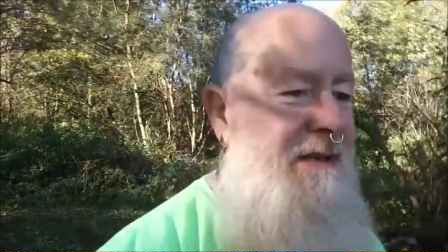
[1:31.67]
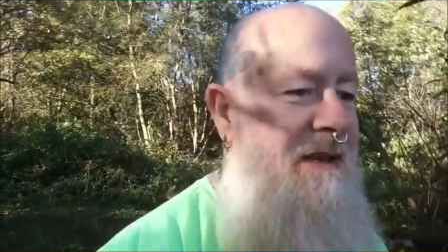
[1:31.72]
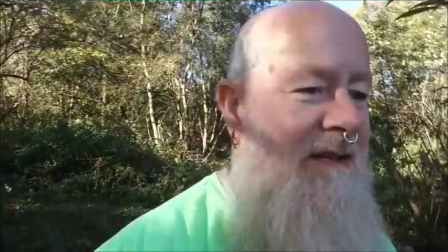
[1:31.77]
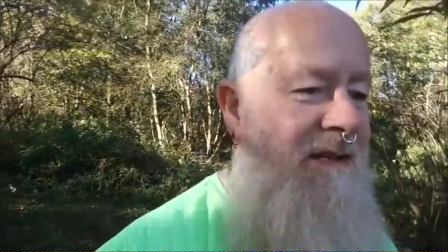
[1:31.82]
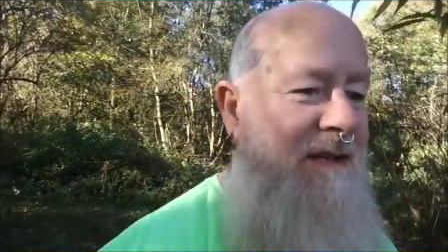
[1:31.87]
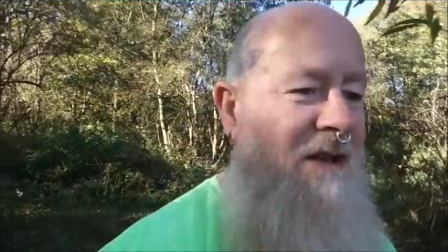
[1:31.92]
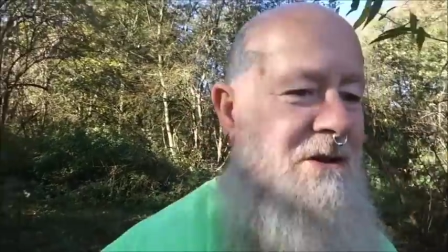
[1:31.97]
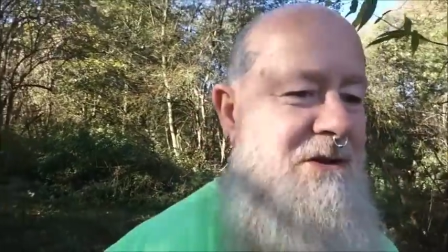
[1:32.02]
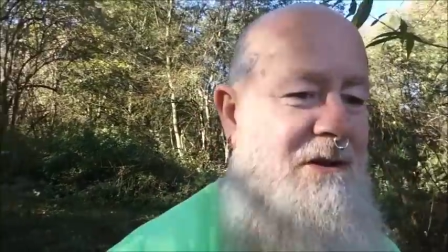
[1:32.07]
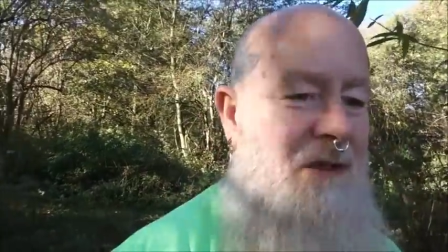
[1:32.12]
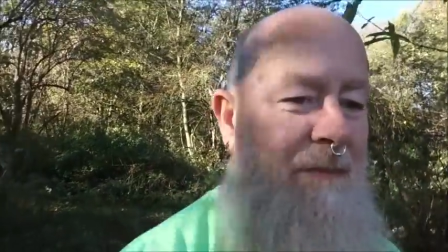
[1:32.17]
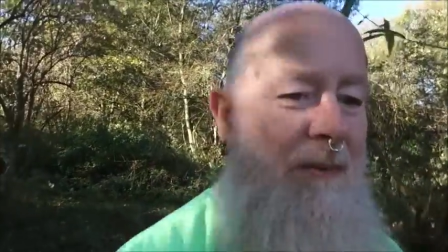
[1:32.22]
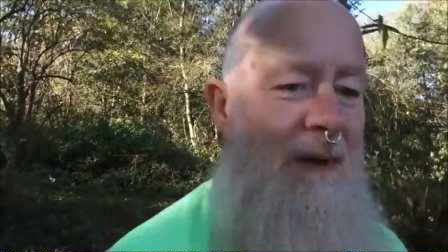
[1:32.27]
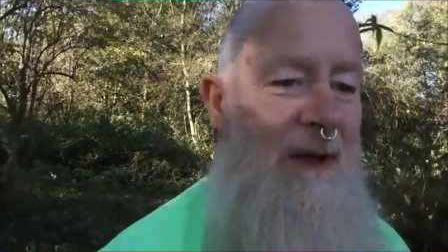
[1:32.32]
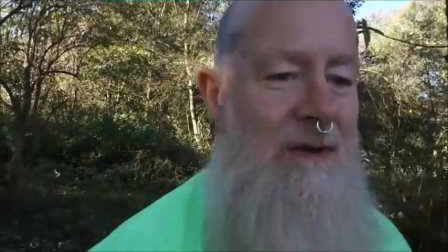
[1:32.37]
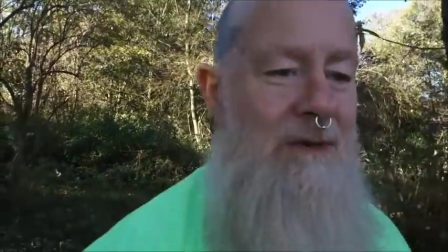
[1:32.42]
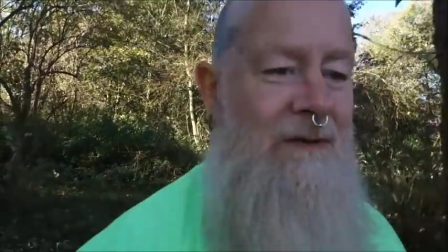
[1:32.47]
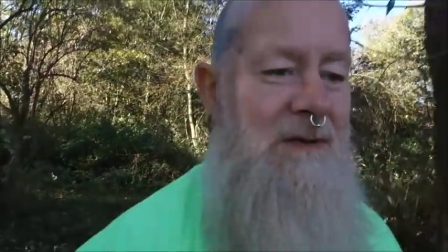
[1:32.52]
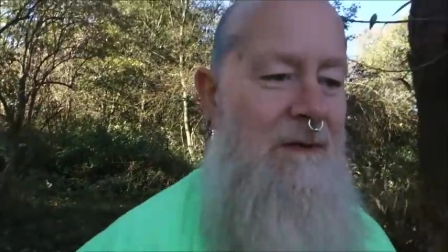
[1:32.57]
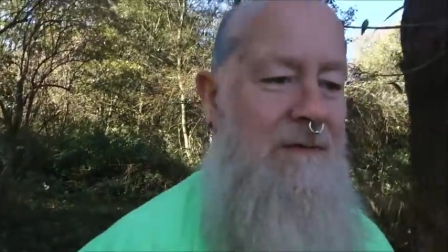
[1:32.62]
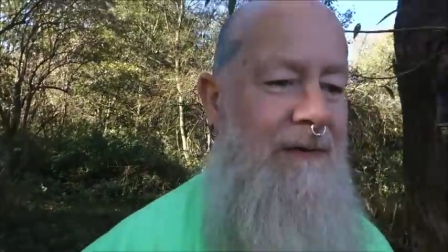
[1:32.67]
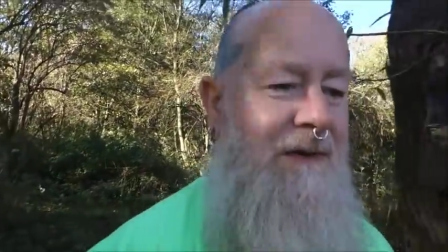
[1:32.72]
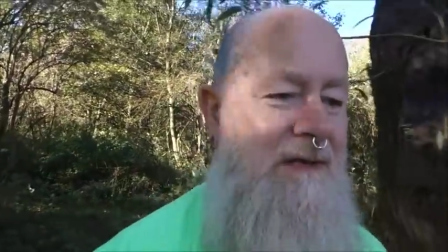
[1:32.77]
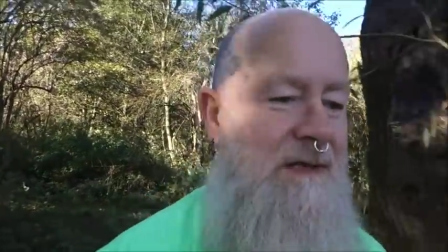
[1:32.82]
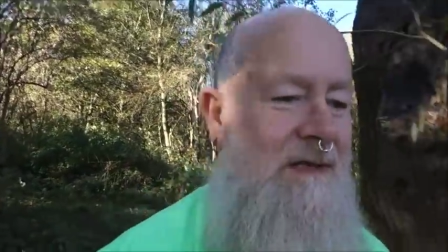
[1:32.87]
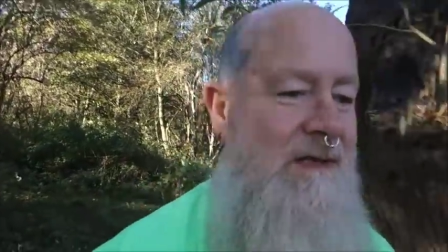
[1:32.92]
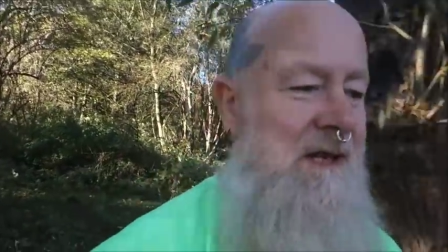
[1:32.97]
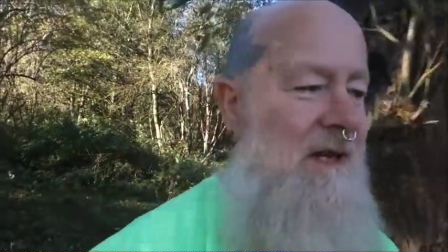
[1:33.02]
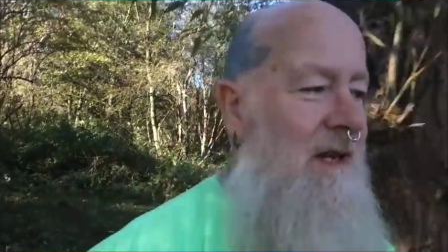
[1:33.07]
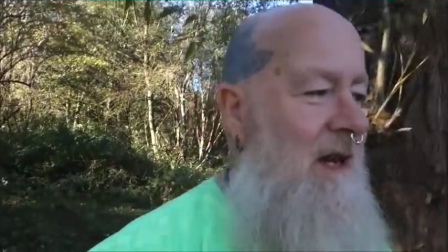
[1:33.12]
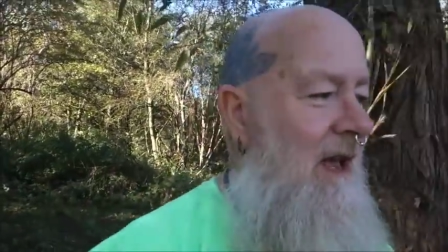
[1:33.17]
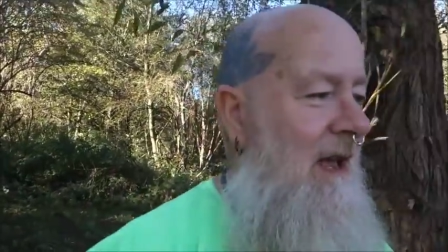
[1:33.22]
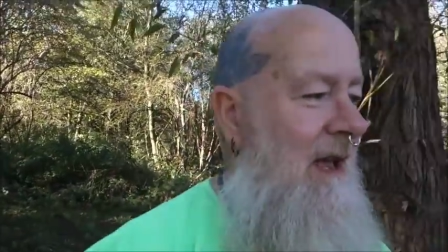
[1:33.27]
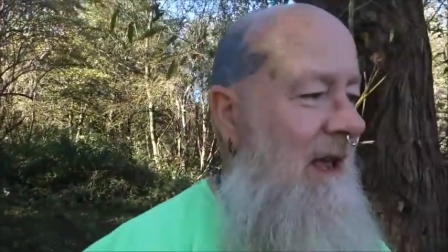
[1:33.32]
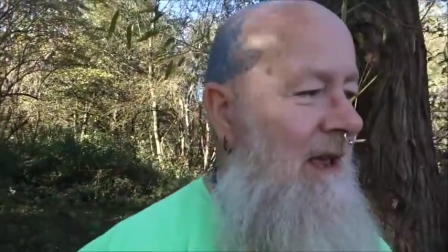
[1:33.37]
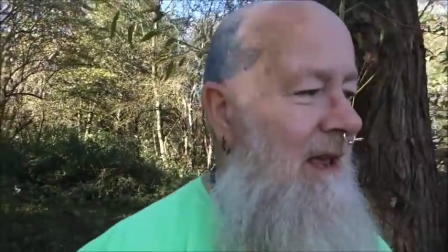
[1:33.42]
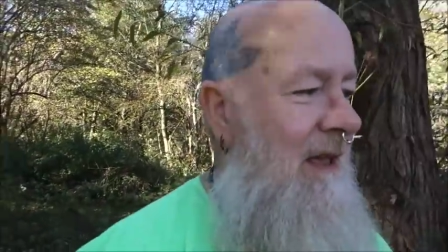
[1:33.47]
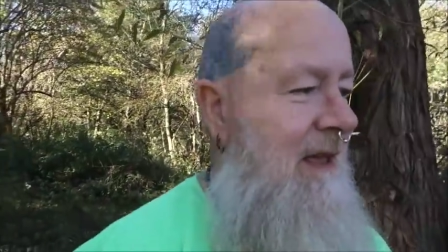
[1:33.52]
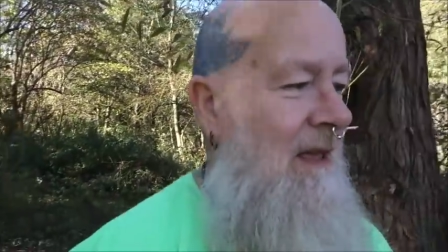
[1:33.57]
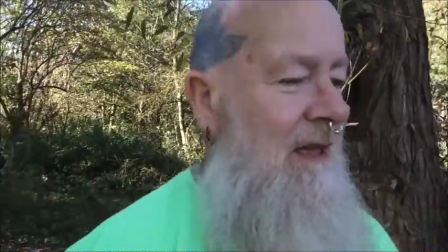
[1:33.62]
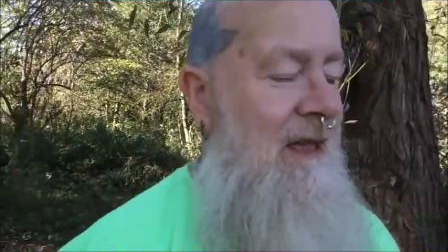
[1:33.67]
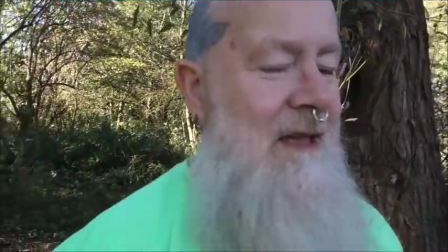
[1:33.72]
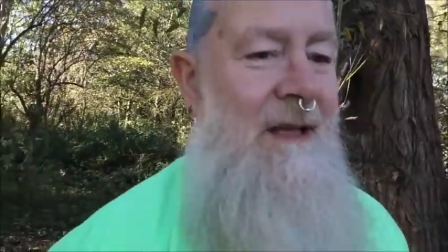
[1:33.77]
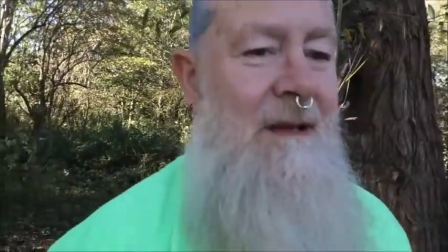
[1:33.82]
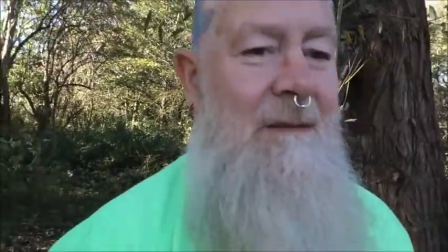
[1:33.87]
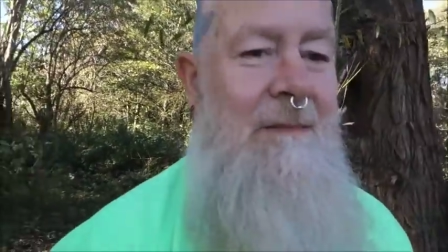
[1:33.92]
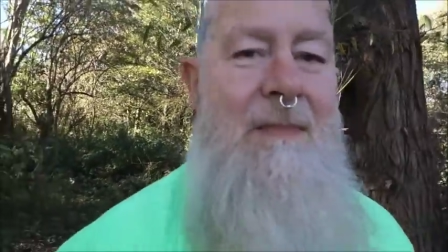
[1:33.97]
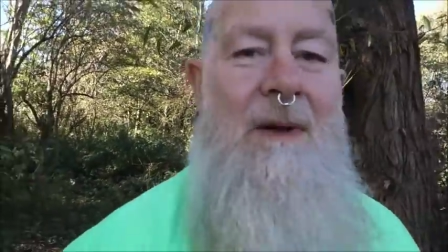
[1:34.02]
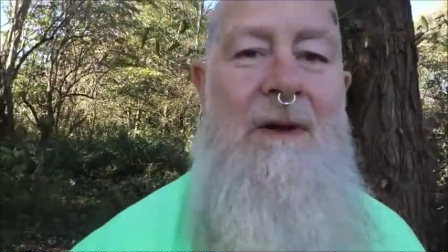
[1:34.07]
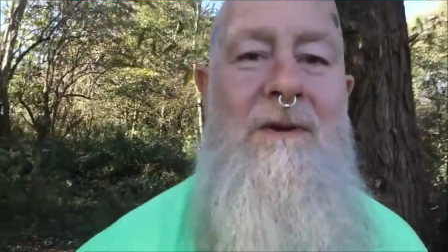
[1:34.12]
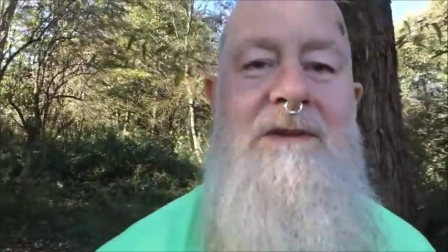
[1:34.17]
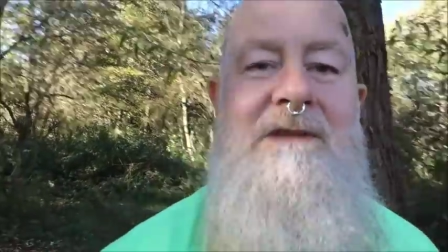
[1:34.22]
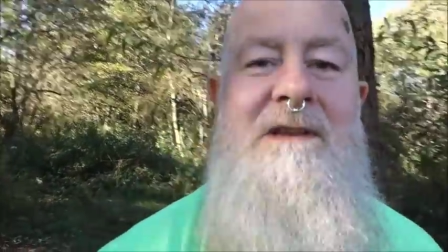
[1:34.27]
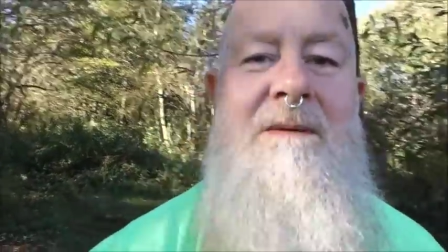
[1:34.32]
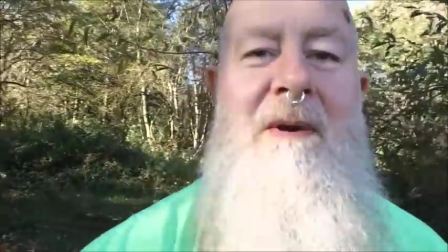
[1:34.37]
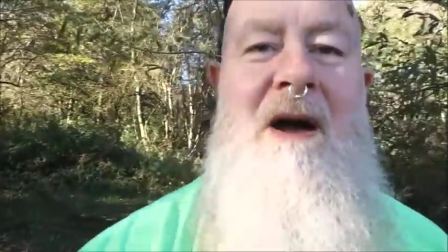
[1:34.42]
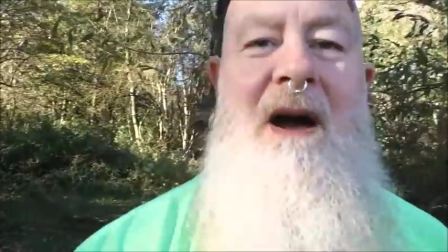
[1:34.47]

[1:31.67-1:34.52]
I had to go to the post office today, post some